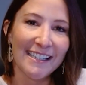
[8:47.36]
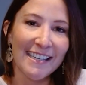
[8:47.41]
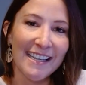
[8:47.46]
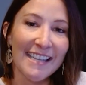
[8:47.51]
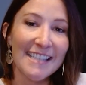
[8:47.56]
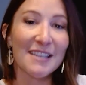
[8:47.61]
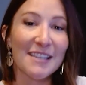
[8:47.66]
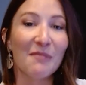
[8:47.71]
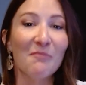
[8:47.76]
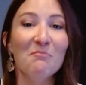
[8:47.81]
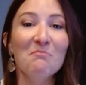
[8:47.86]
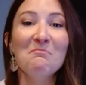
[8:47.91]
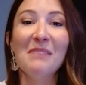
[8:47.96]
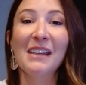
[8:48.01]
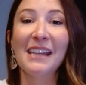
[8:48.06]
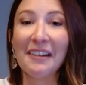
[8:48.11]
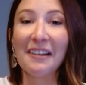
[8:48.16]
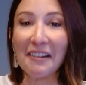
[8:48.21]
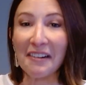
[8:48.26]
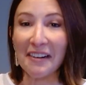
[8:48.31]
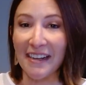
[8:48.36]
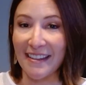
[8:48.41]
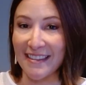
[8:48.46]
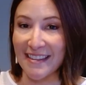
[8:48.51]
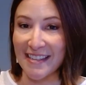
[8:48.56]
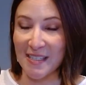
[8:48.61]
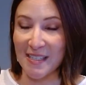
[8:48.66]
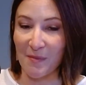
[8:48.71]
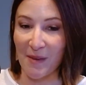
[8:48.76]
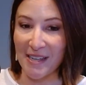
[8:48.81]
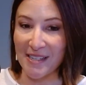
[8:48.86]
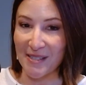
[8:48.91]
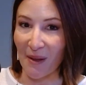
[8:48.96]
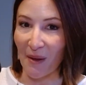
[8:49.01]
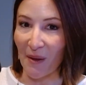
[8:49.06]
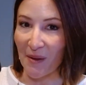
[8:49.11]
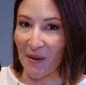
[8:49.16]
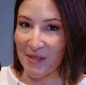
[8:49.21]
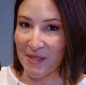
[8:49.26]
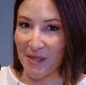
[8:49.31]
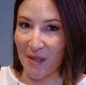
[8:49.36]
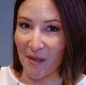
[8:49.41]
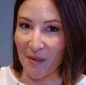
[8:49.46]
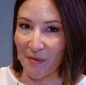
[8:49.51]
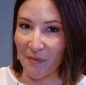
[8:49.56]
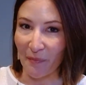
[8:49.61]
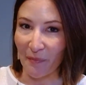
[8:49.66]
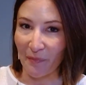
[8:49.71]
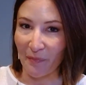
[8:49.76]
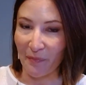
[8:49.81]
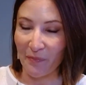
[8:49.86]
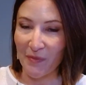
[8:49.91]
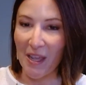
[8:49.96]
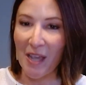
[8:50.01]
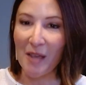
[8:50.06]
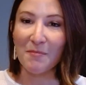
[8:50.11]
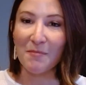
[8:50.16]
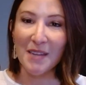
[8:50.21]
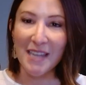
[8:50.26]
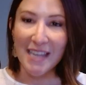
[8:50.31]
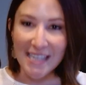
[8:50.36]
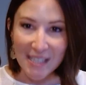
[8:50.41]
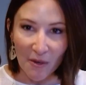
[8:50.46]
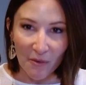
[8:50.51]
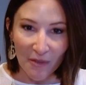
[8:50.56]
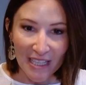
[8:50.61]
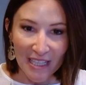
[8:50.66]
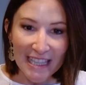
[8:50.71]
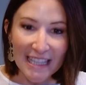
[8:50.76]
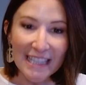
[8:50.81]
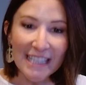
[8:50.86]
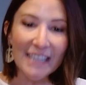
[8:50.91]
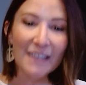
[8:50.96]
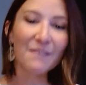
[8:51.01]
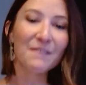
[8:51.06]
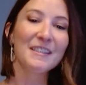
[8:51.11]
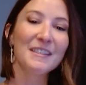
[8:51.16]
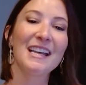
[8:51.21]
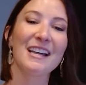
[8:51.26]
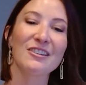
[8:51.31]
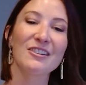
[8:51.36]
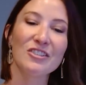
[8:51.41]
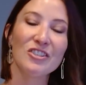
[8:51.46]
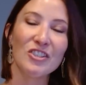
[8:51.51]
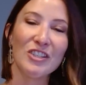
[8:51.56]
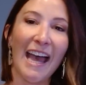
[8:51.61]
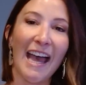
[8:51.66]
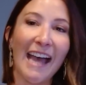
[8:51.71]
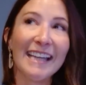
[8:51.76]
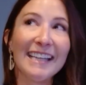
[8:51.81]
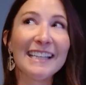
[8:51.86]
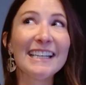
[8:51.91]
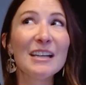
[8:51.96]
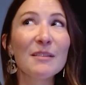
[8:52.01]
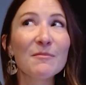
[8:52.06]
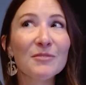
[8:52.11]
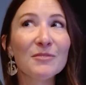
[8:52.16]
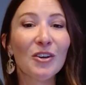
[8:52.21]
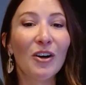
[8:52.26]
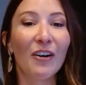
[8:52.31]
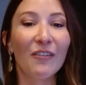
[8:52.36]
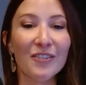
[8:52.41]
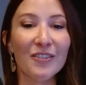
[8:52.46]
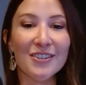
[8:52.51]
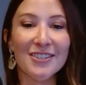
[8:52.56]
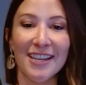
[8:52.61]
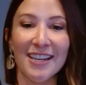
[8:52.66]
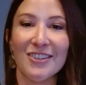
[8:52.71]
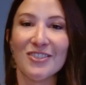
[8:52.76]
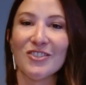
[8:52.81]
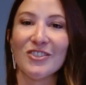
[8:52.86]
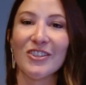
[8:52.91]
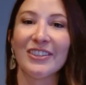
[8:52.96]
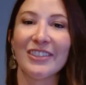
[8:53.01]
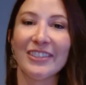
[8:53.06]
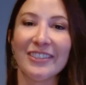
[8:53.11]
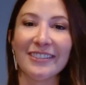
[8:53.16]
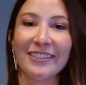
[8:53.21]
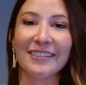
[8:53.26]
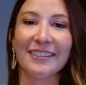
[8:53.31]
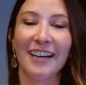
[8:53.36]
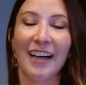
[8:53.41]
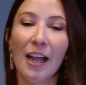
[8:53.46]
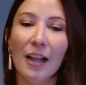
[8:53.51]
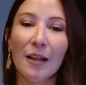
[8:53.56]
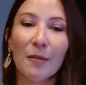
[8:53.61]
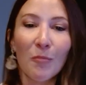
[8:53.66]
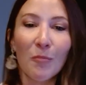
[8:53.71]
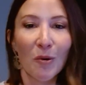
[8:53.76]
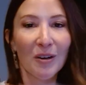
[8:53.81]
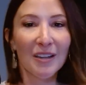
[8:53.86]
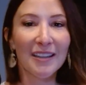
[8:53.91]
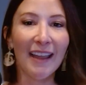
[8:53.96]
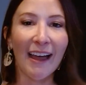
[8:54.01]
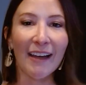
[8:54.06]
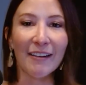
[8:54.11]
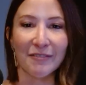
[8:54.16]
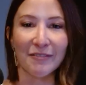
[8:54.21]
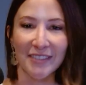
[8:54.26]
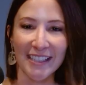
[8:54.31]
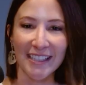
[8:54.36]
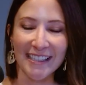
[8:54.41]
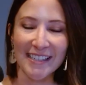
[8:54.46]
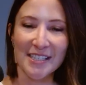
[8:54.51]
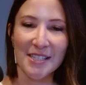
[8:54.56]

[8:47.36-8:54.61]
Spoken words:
is a mirror in this space also, because it will lift the energy and keep the conversation a little more lively.